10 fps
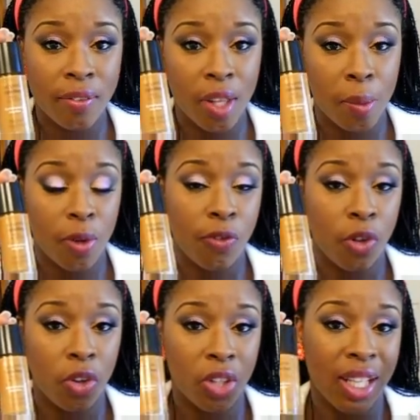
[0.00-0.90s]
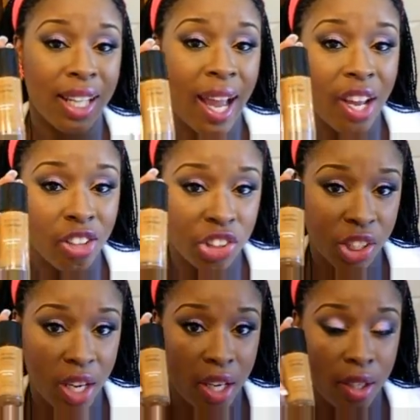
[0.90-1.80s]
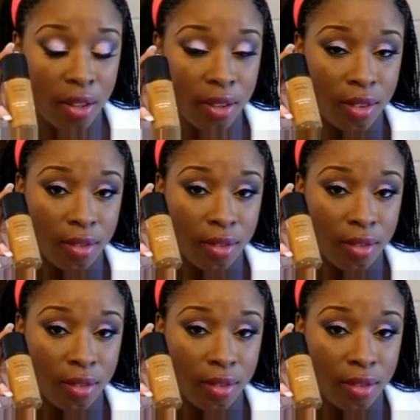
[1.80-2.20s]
of them are for the lighter shade,